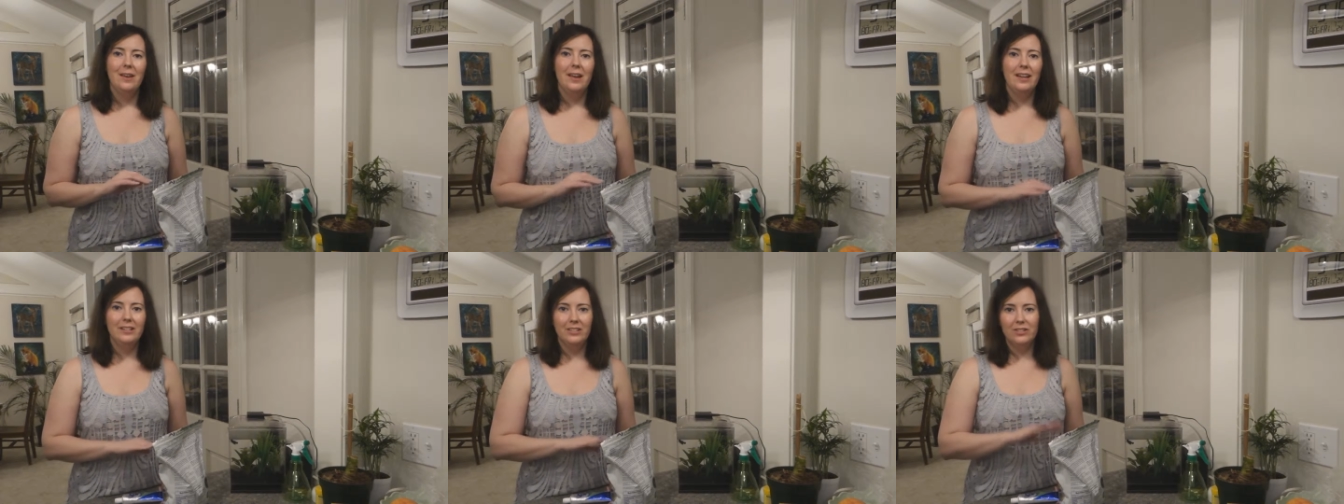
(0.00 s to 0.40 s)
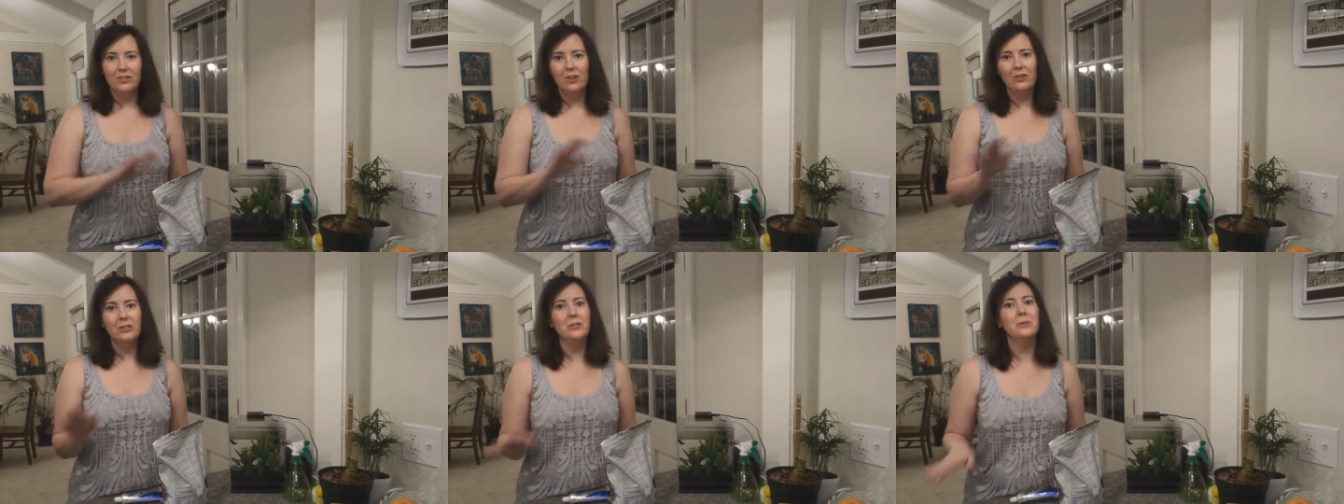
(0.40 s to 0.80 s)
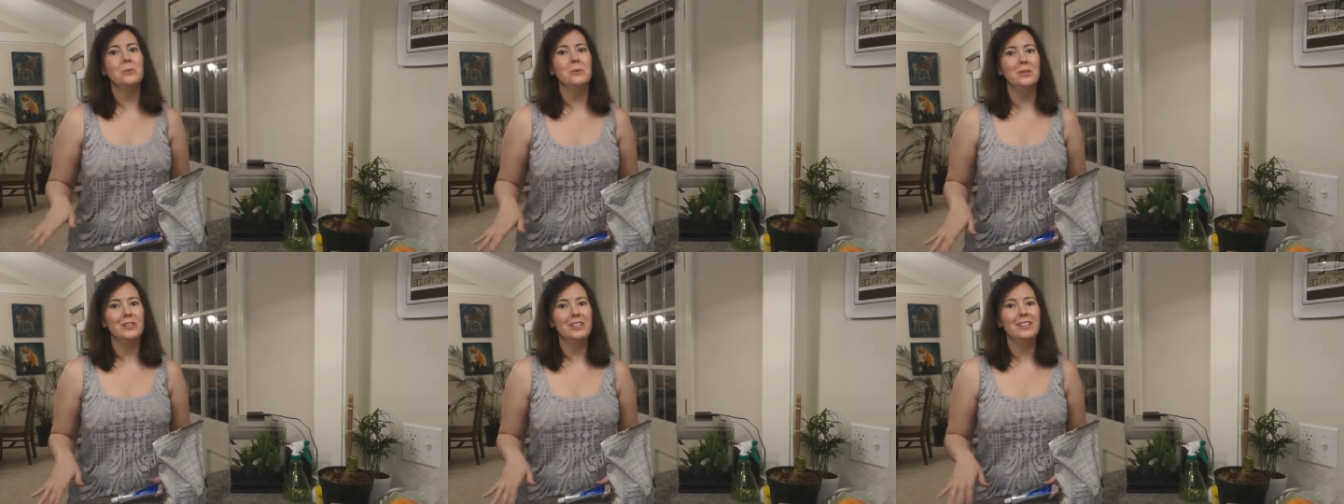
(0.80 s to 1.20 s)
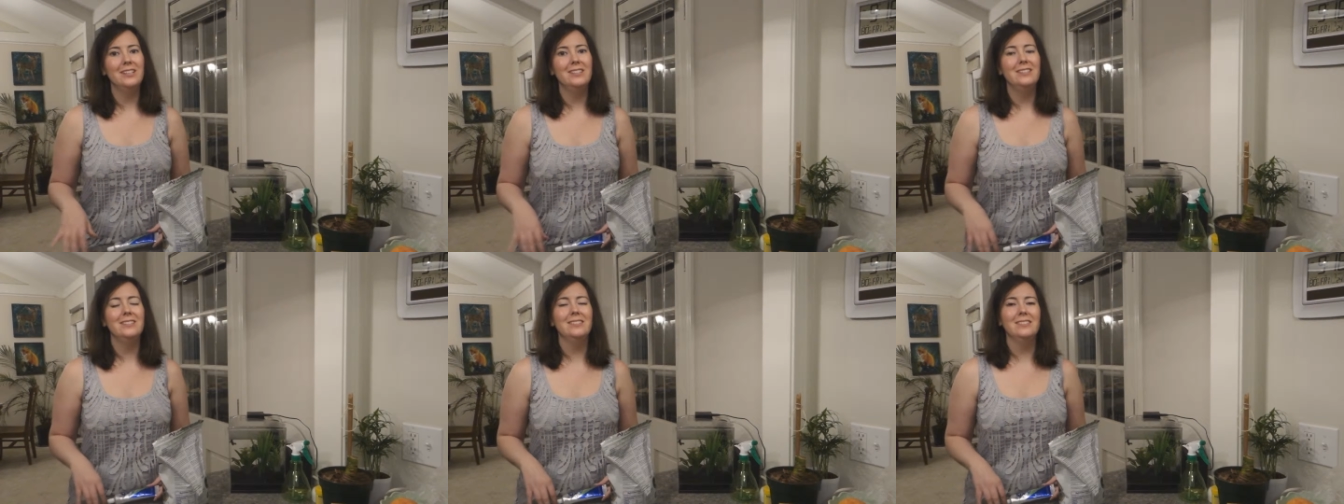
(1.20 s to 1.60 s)
ages all your
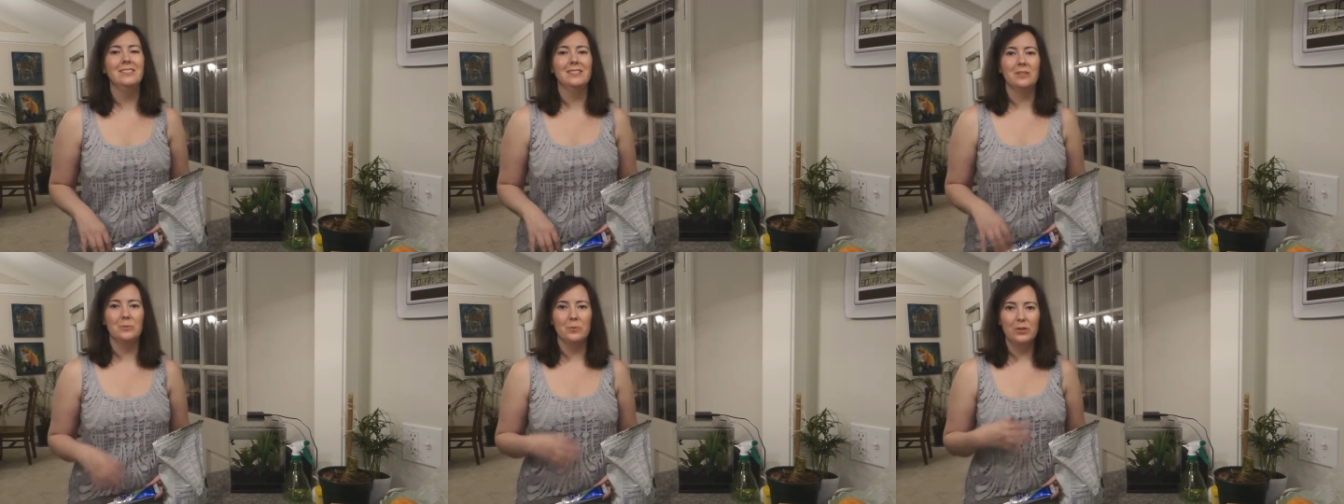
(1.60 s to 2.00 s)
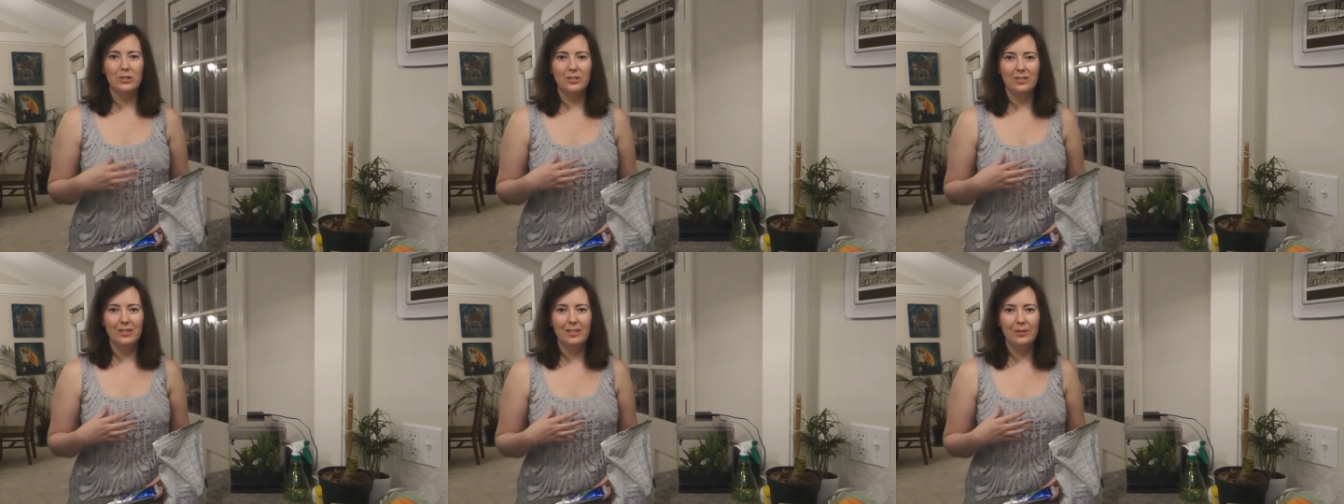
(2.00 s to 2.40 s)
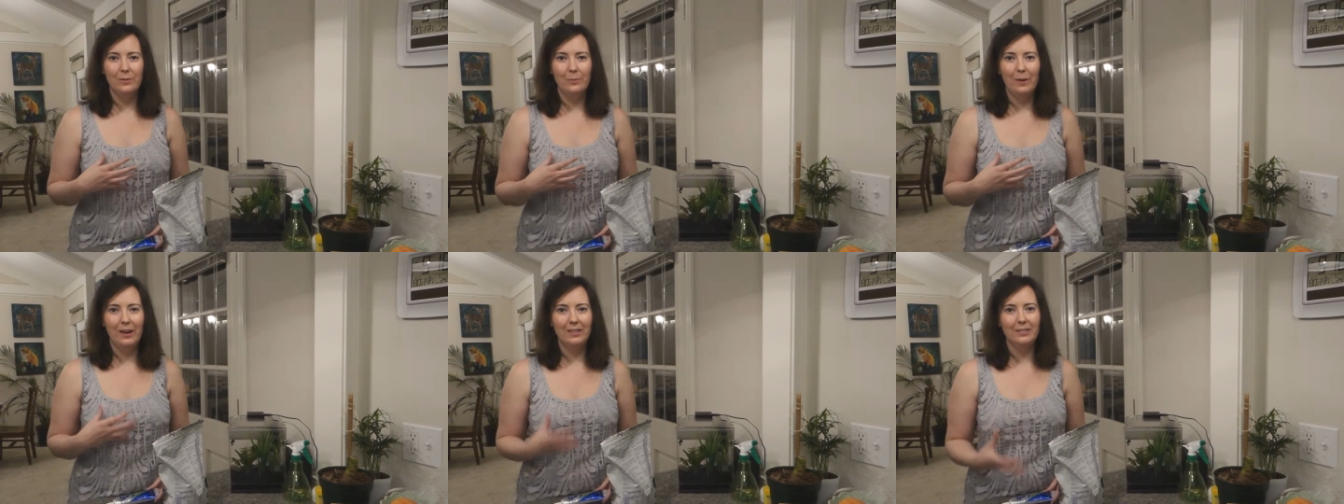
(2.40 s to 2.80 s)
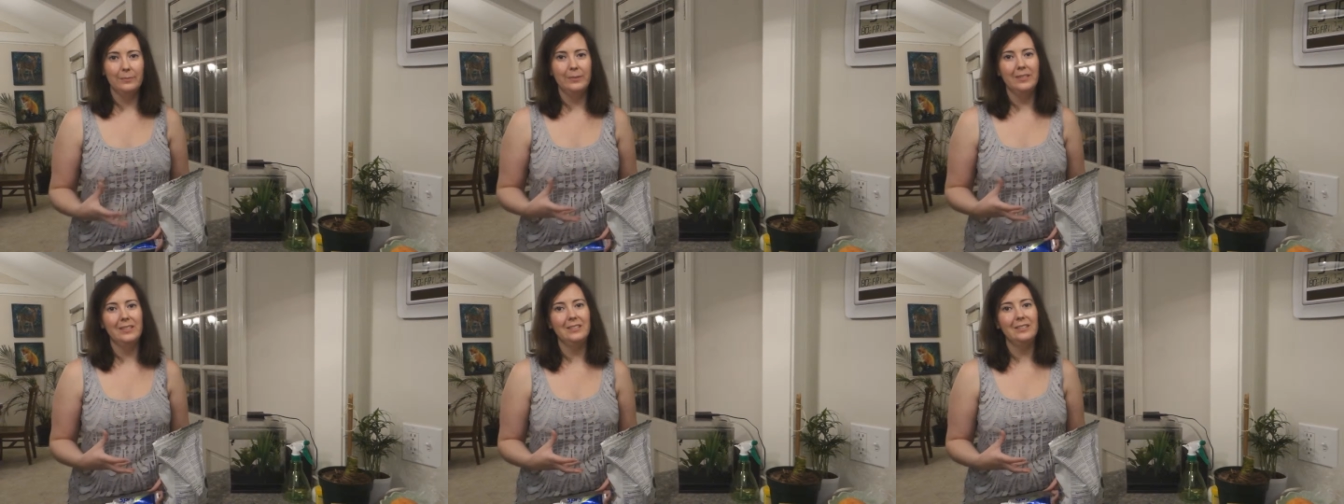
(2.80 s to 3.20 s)
organs and it's the worst thing you
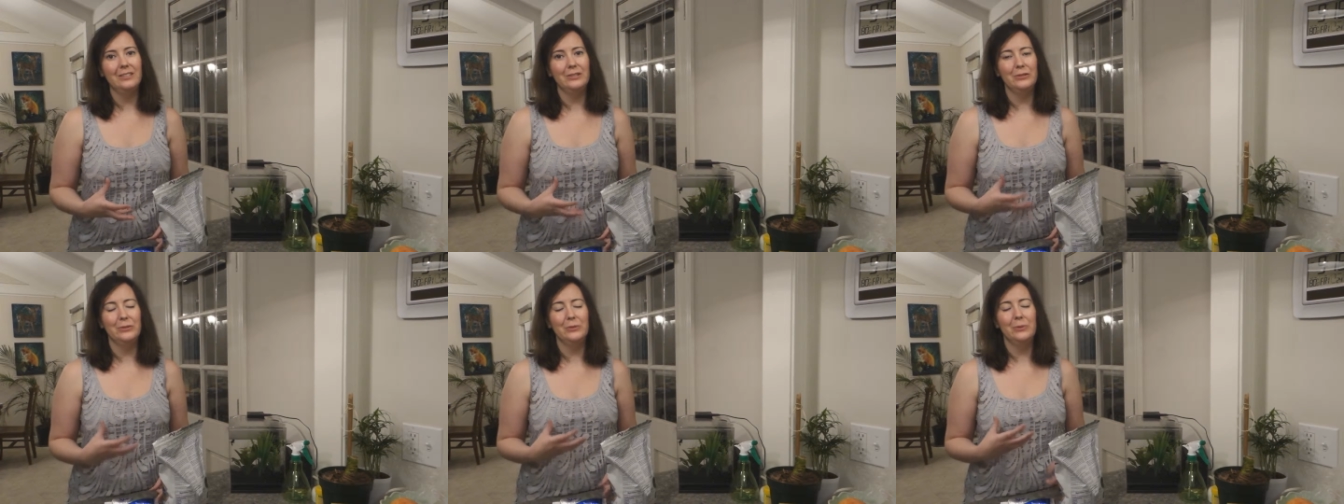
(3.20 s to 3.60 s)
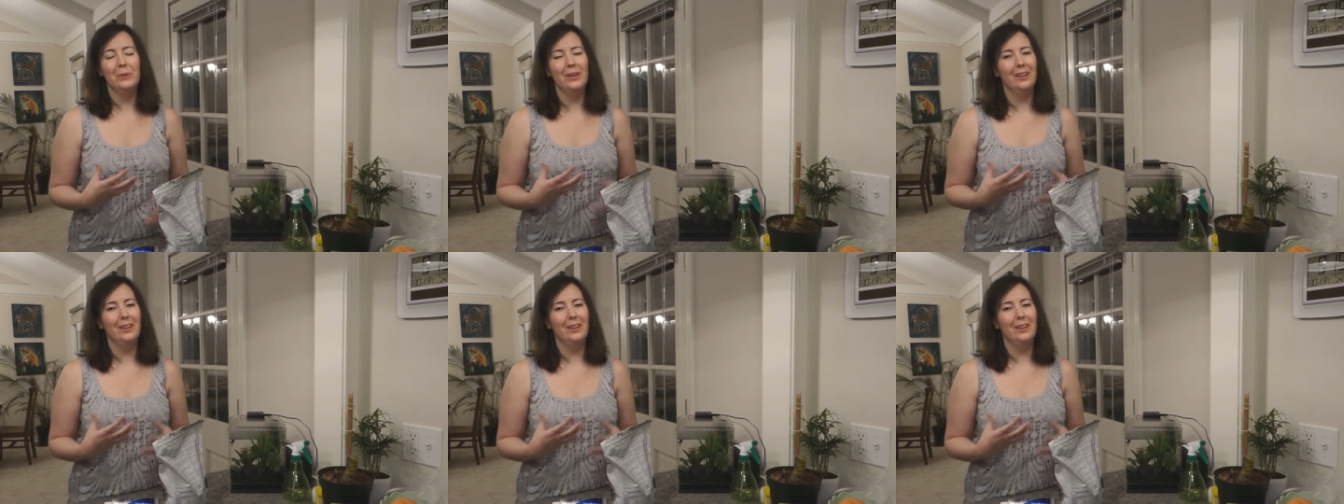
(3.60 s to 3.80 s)
possibly can do.